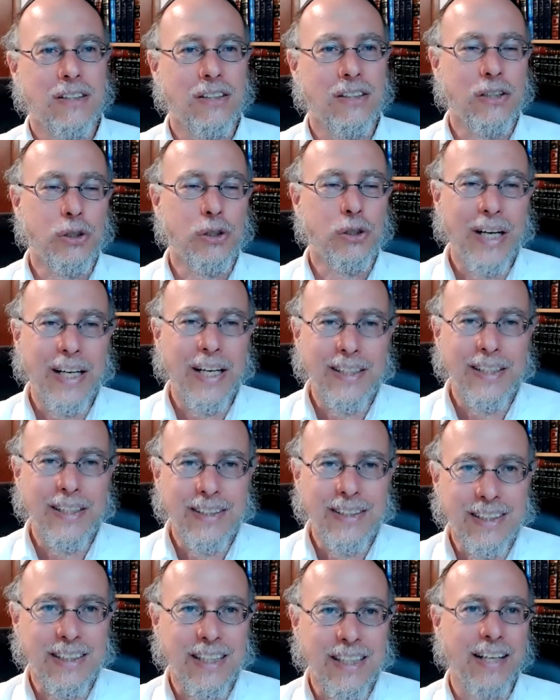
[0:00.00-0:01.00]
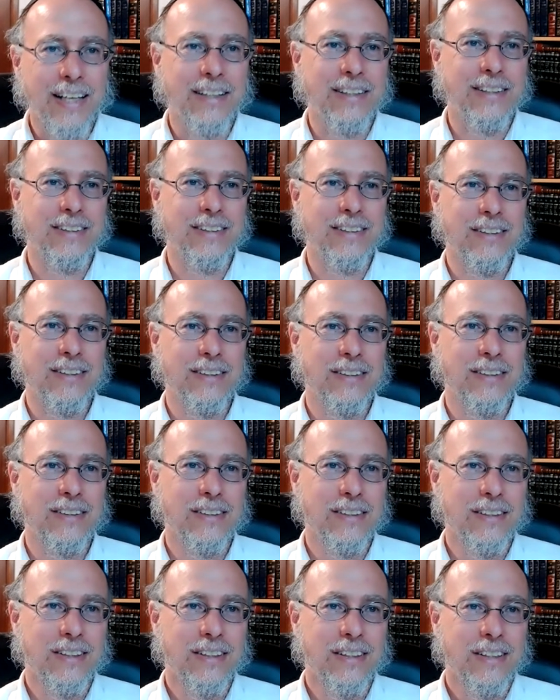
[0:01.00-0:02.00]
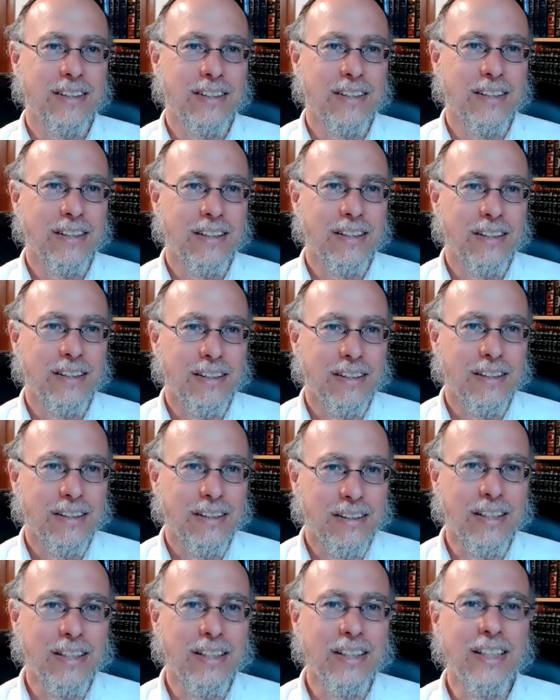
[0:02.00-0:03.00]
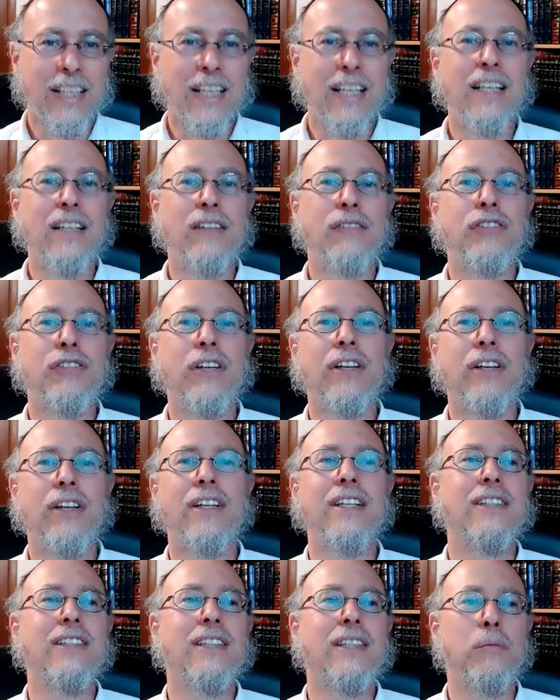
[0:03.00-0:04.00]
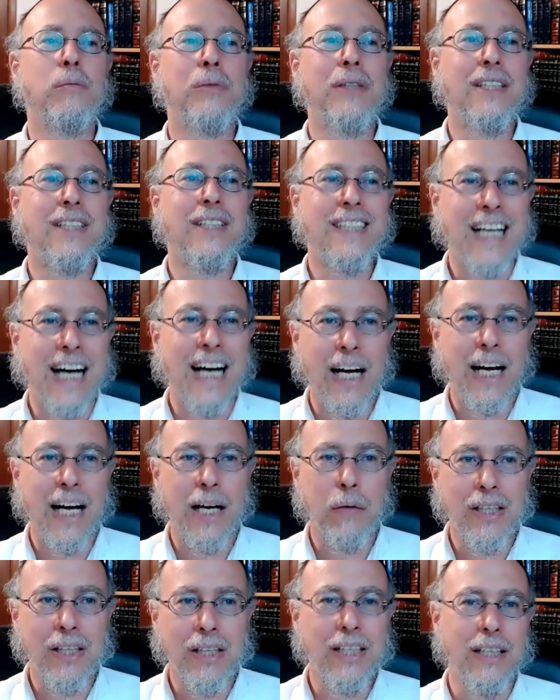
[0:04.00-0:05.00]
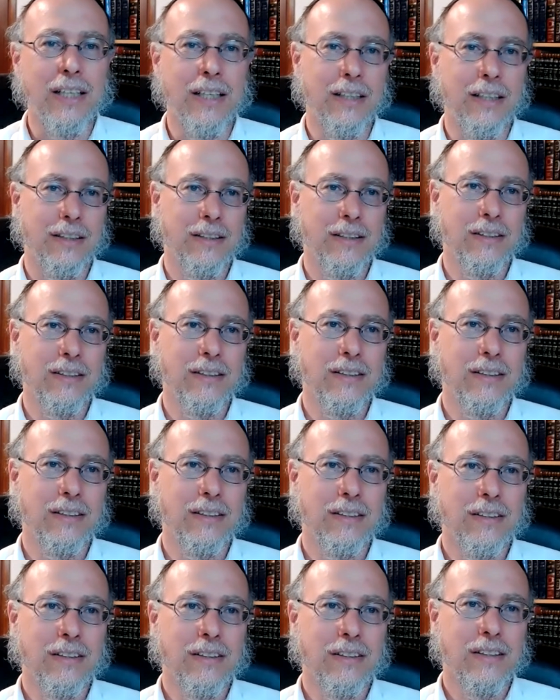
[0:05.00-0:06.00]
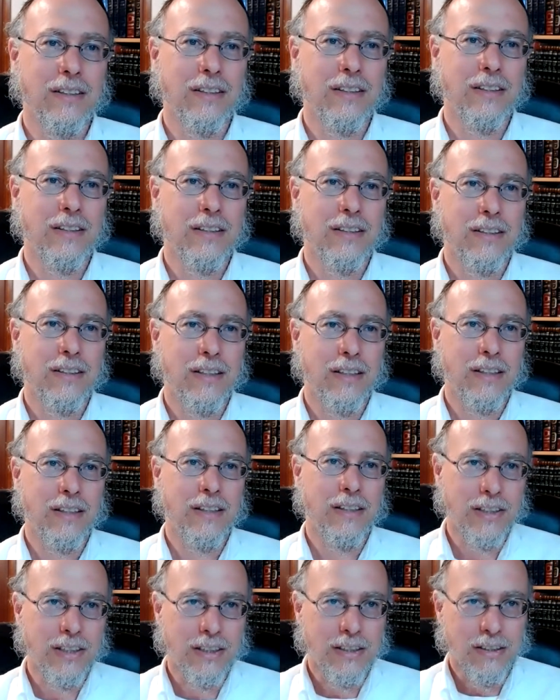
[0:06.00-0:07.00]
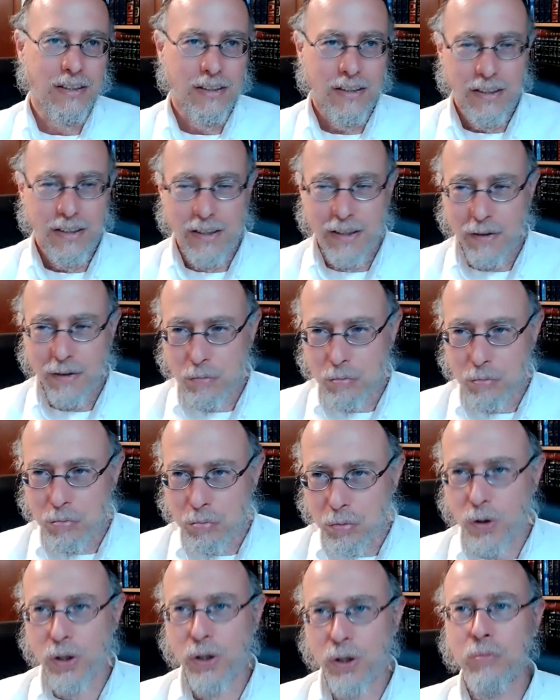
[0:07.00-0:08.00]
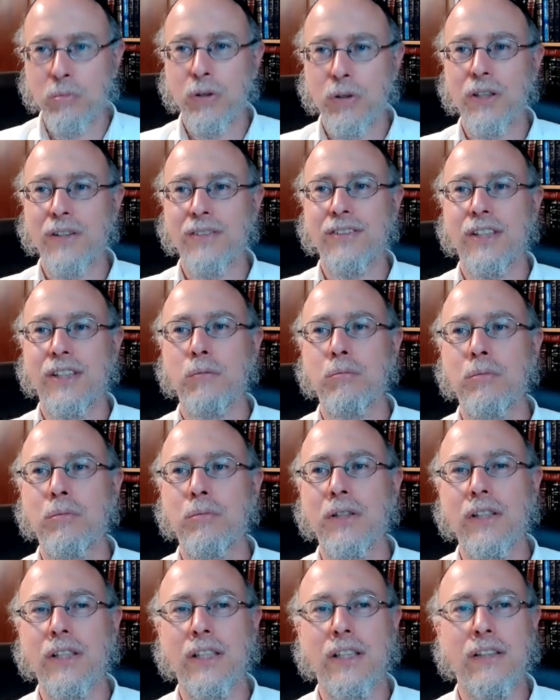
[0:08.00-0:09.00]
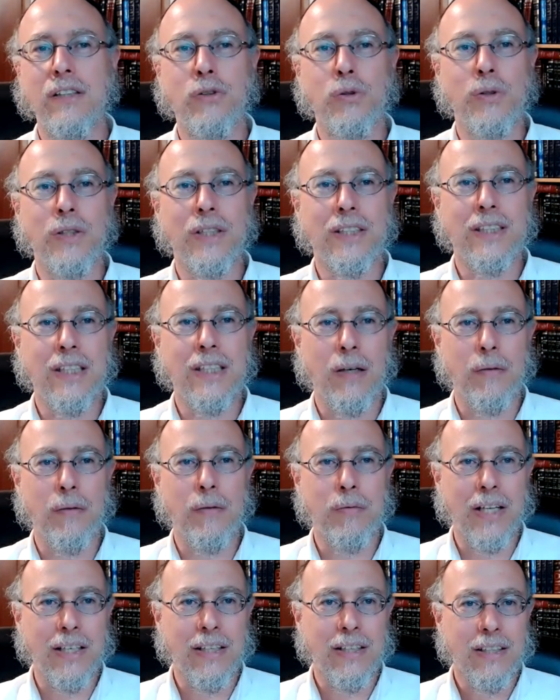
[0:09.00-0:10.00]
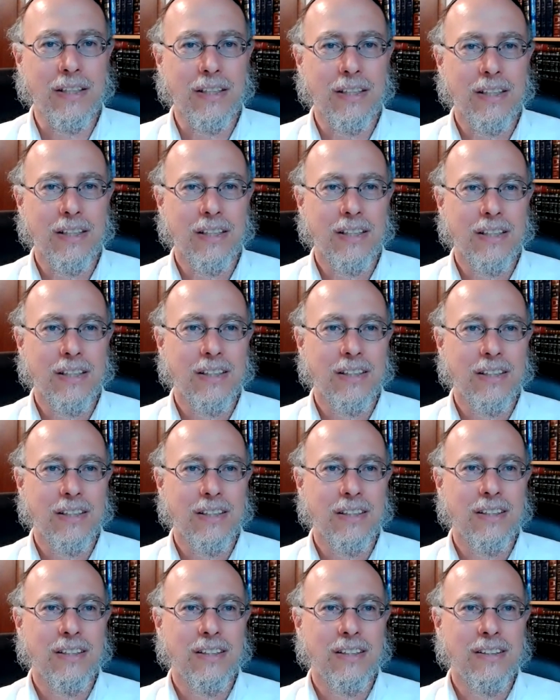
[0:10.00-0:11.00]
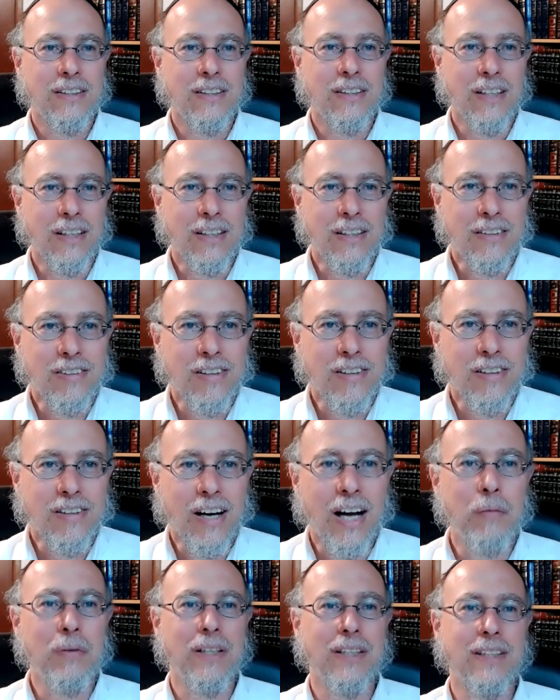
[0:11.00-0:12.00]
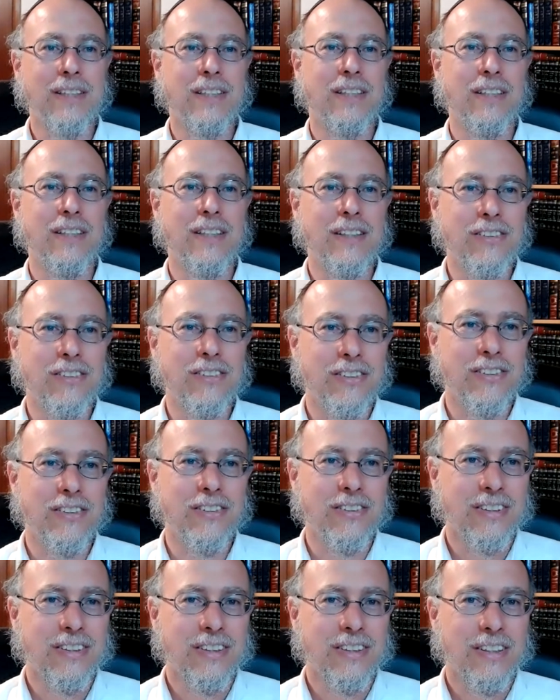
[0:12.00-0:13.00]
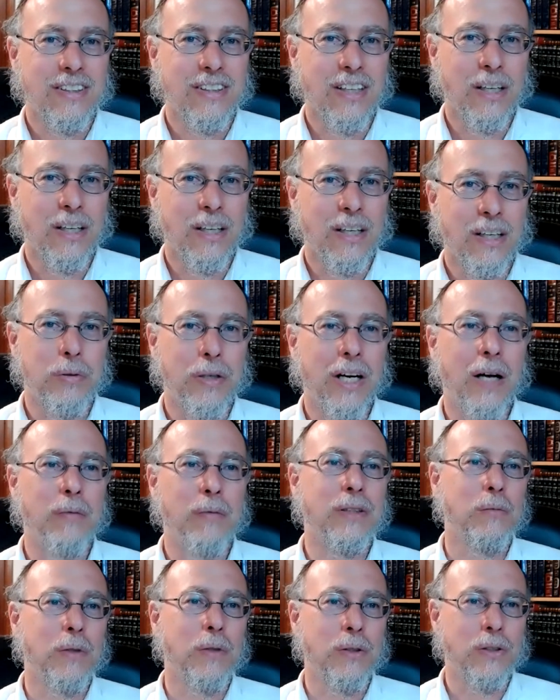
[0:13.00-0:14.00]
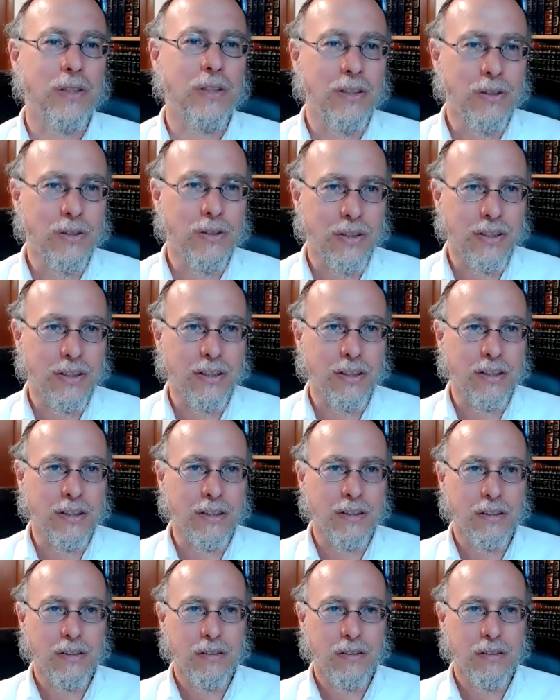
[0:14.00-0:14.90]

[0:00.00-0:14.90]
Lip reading: to transcend the need for things to be timely. And there's more and more of an ability to accept that the timeless things are perhaps the most interesting.